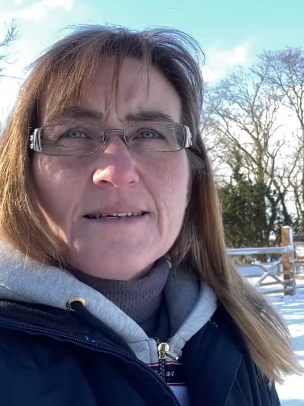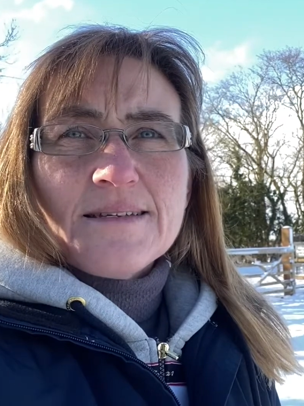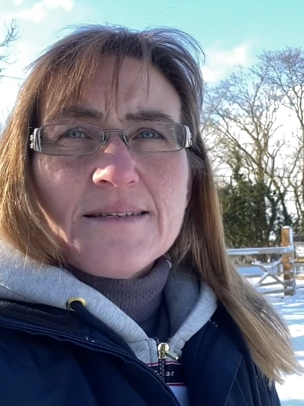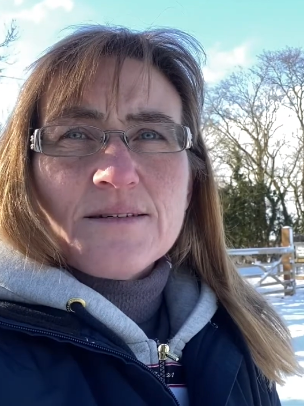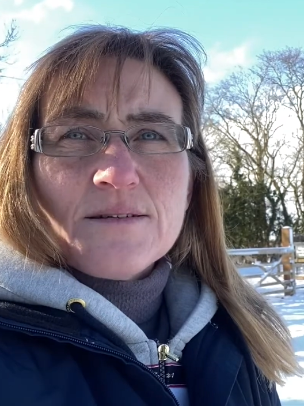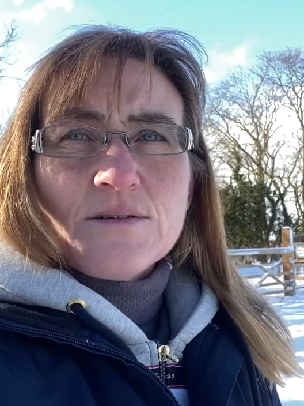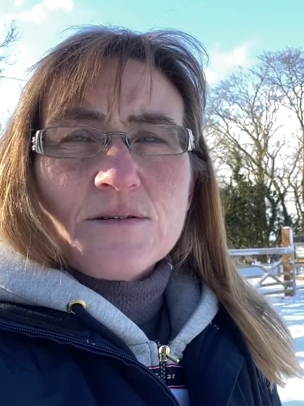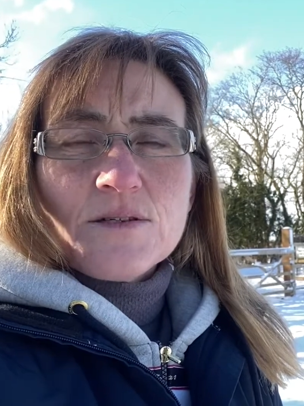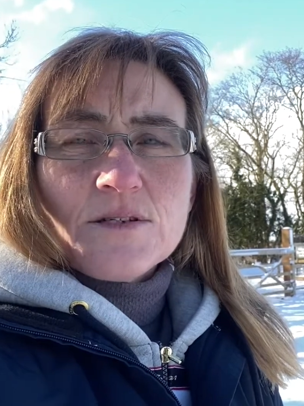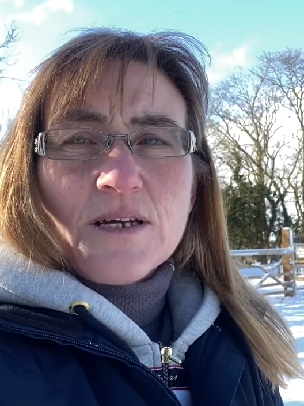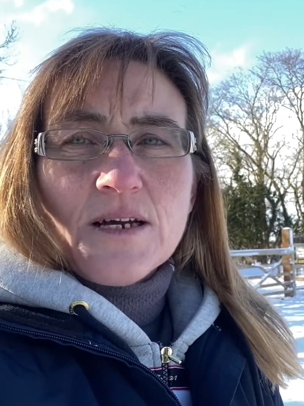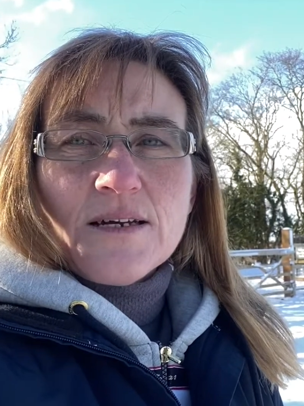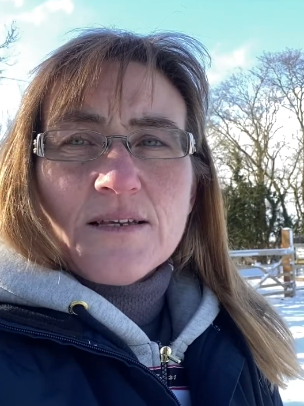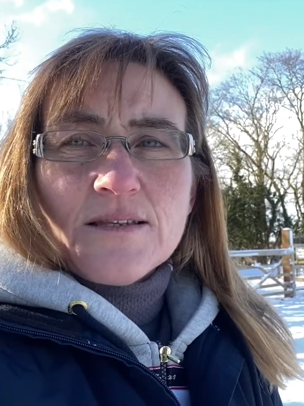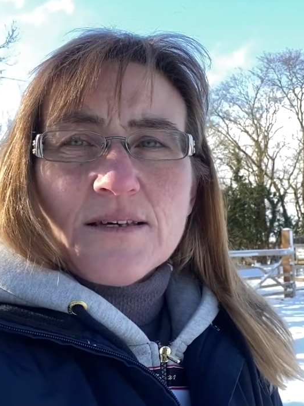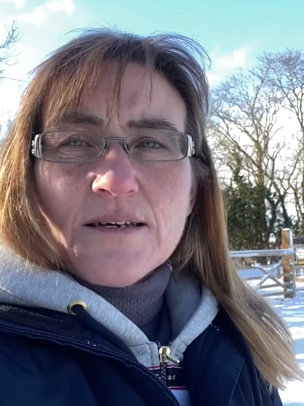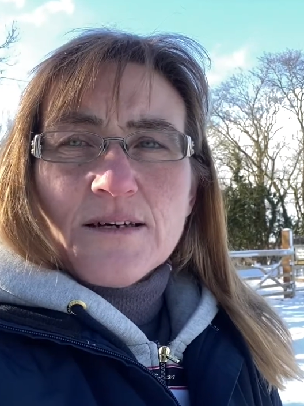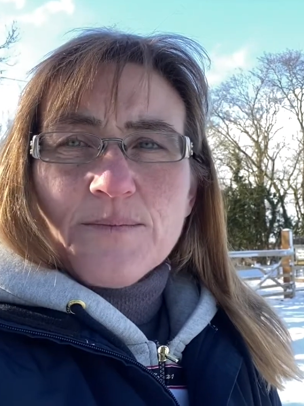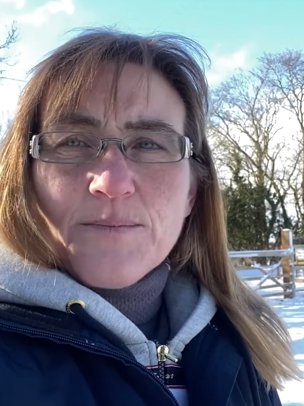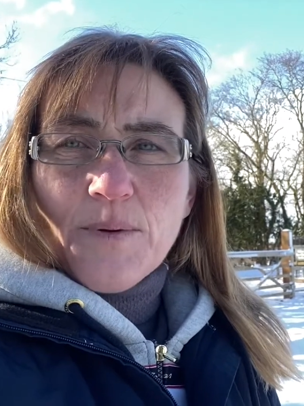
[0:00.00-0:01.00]
also
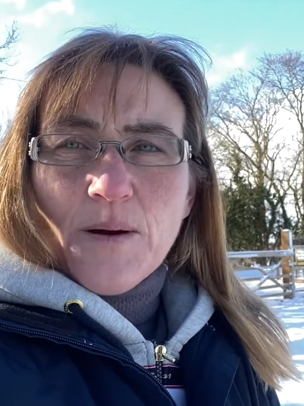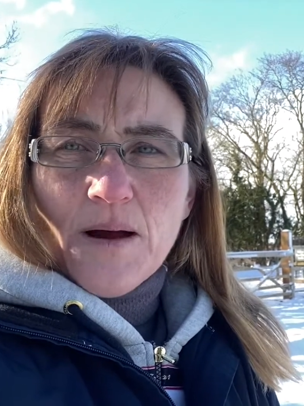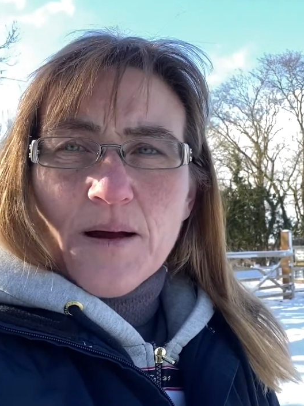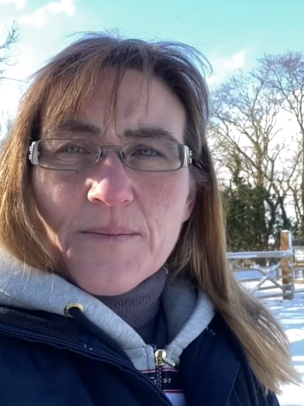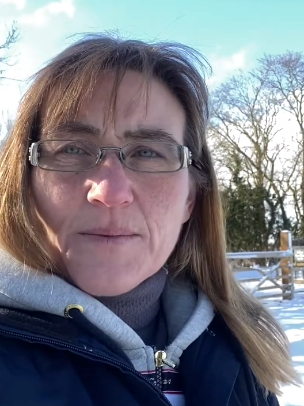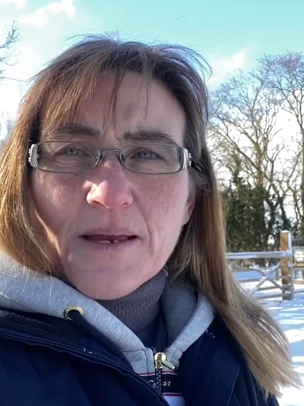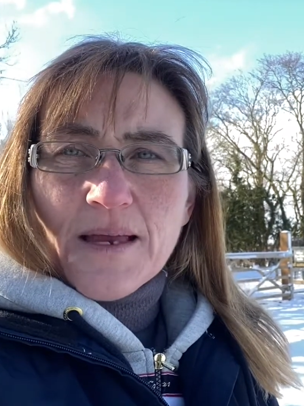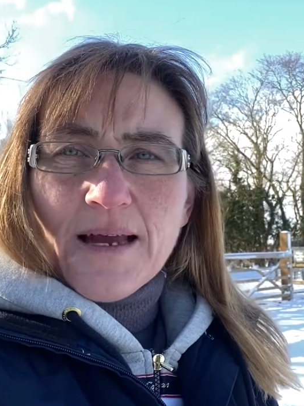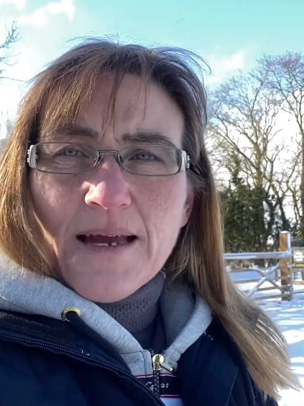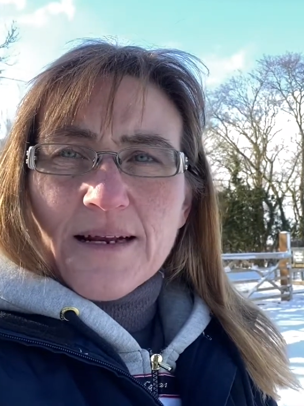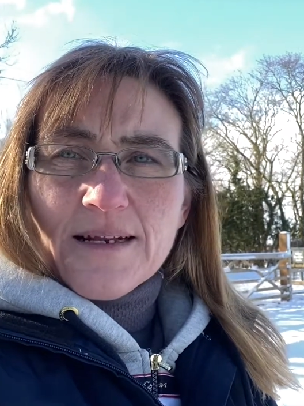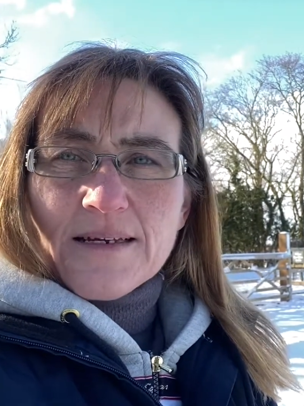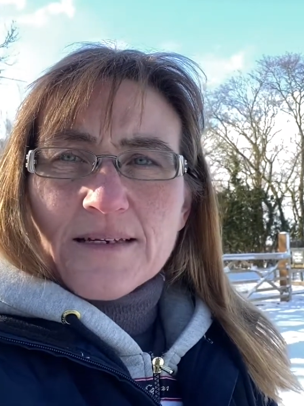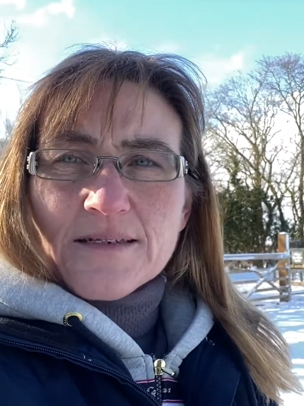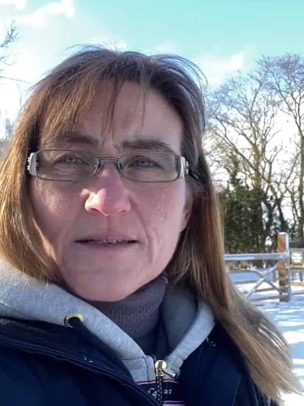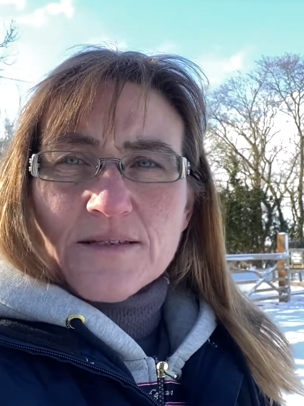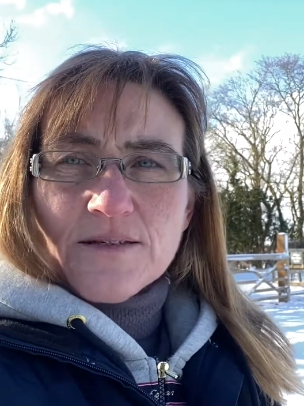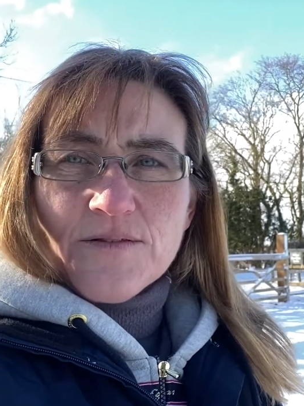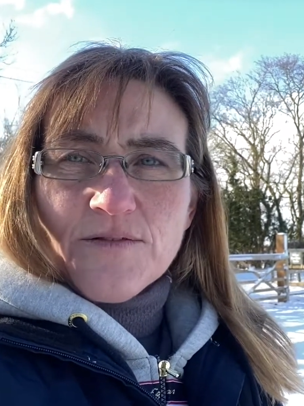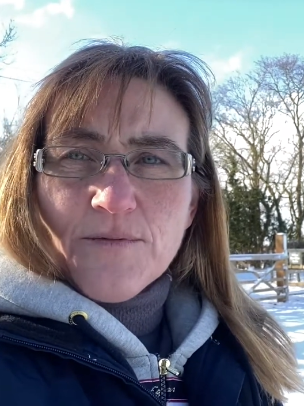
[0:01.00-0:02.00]
the
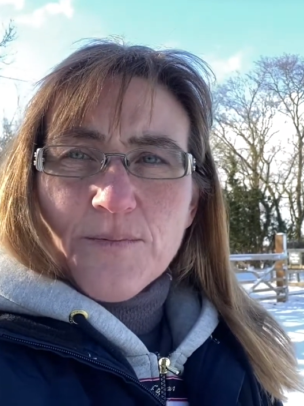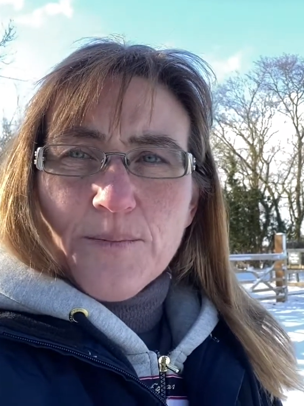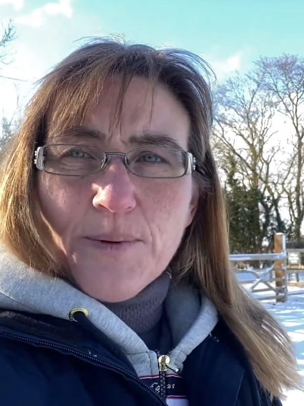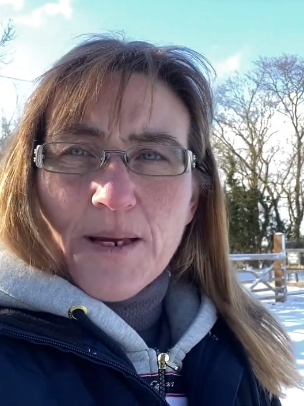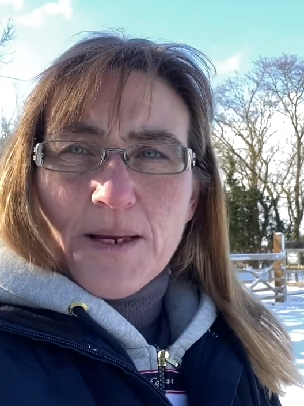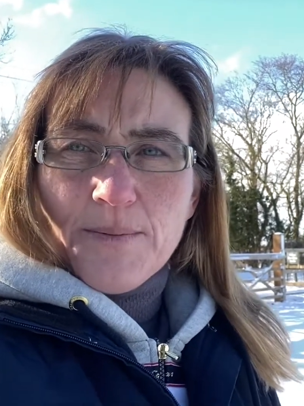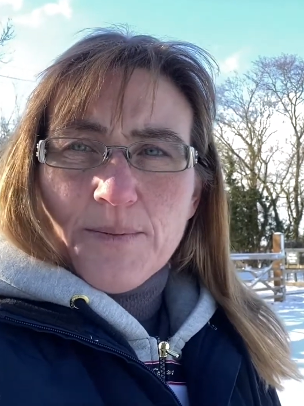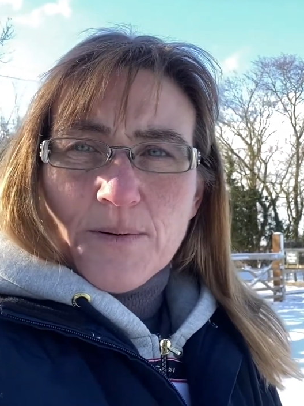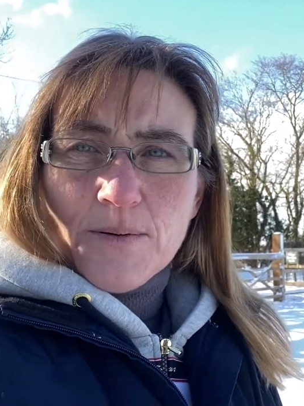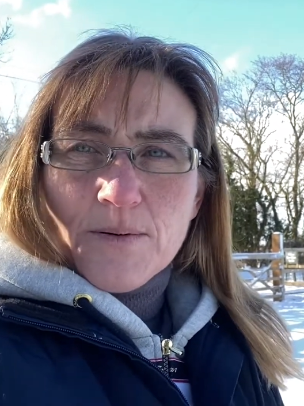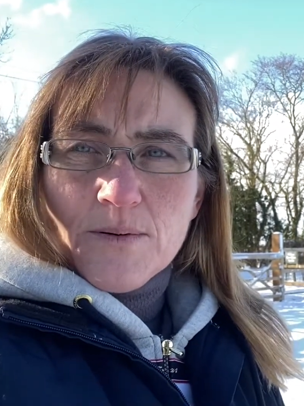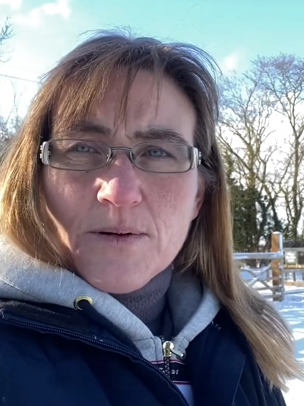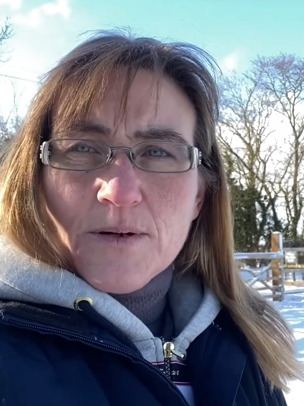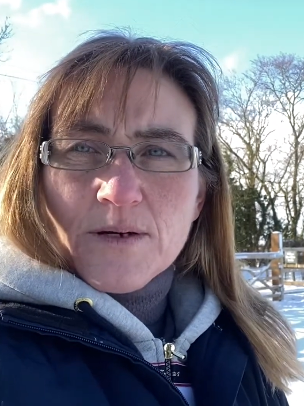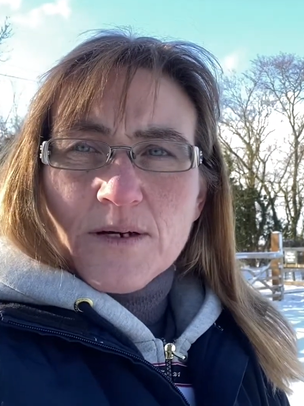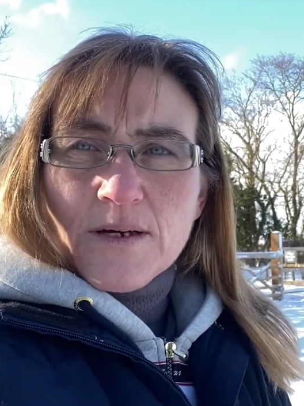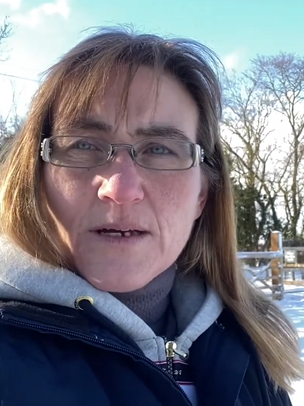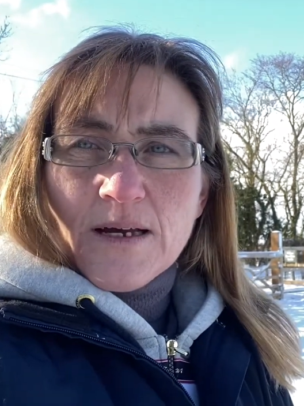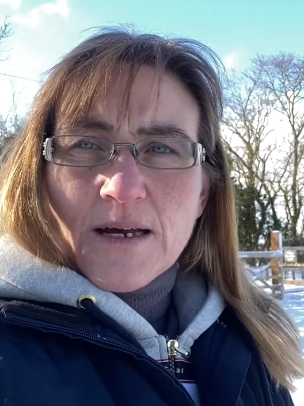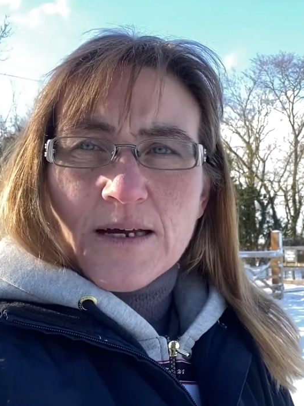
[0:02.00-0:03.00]
biomechanics of people
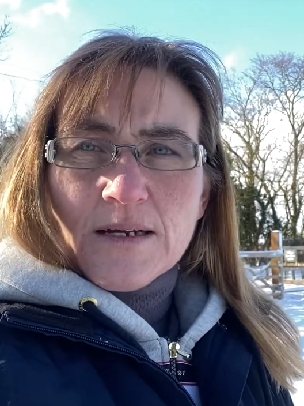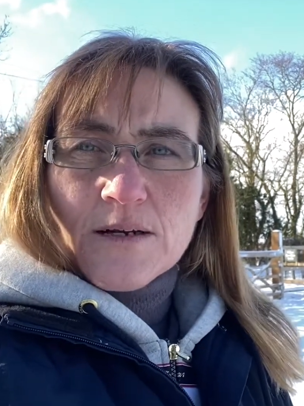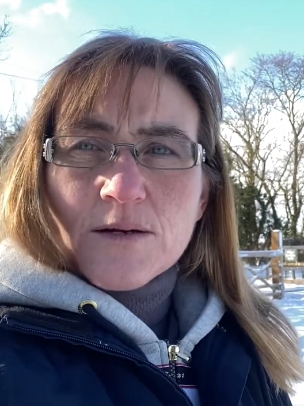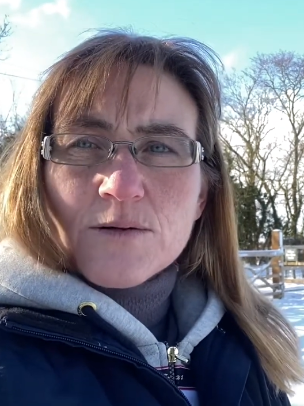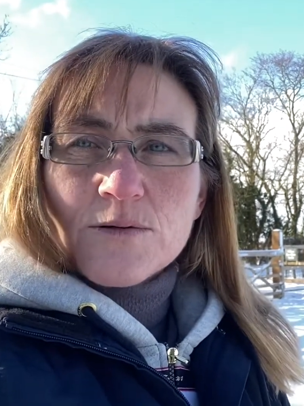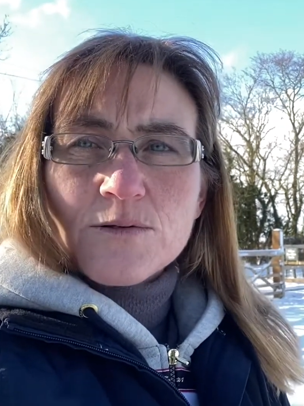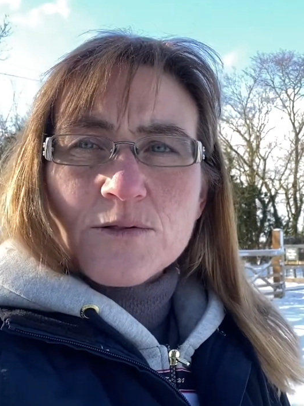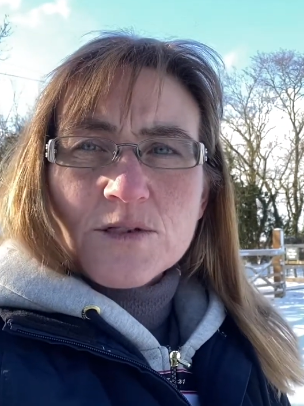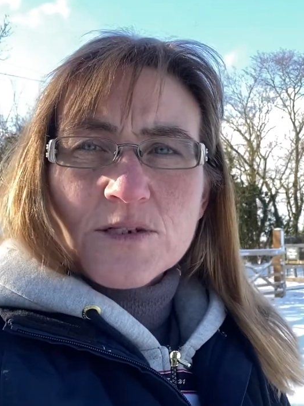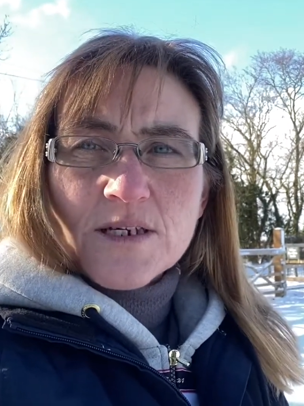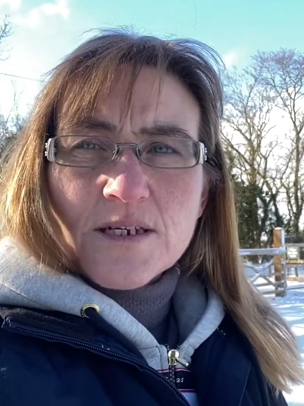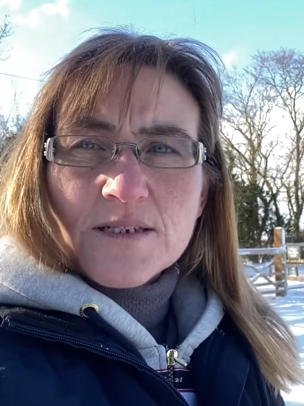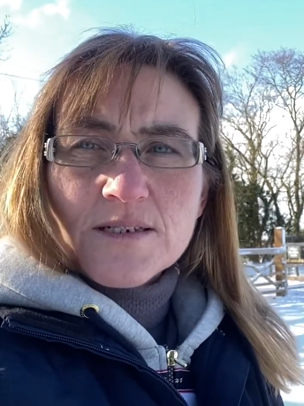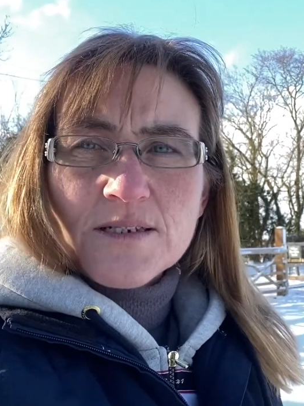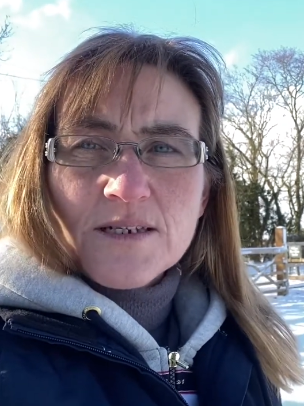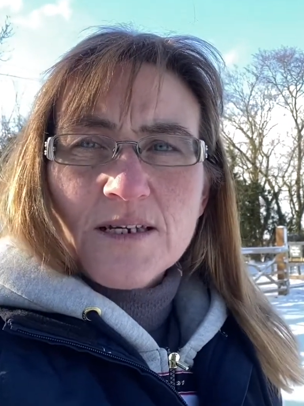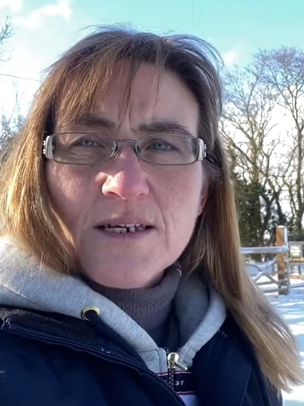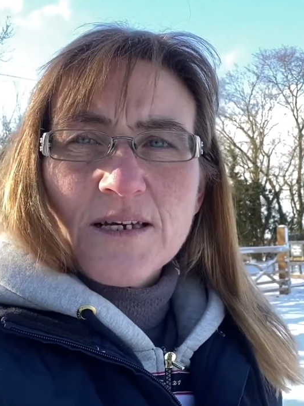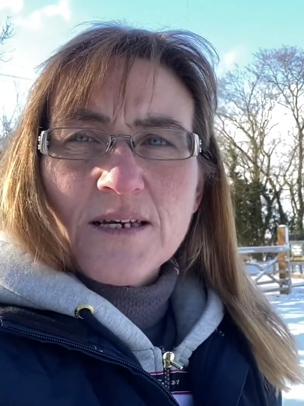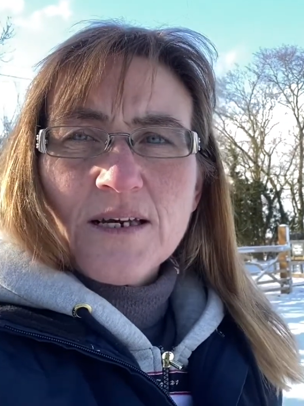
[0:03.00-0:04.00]
and
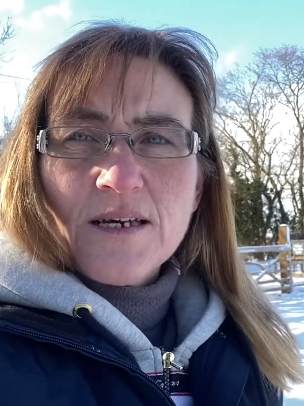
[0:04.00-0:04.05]
horses,